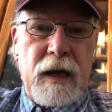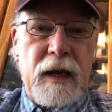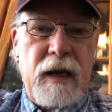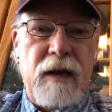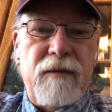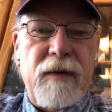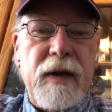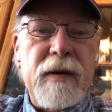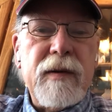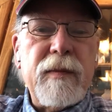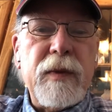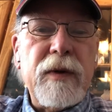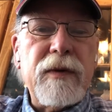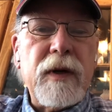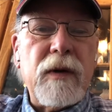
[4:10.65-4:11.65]
If I was
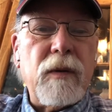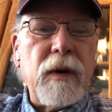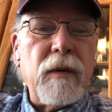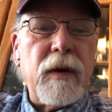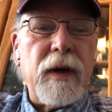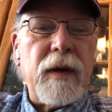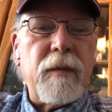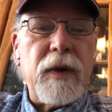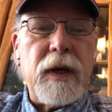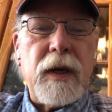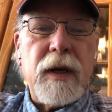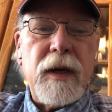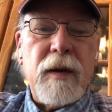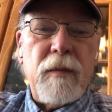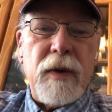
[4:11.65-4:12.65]
music, where would I
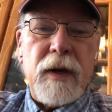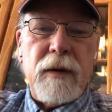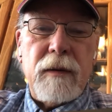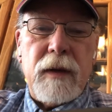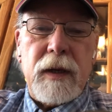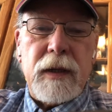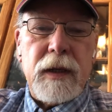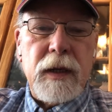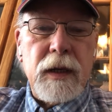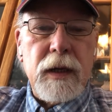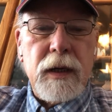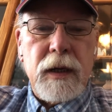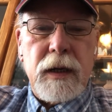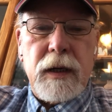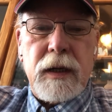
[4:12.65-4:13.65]
be? How about right
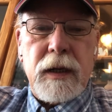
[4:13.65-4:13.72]
there?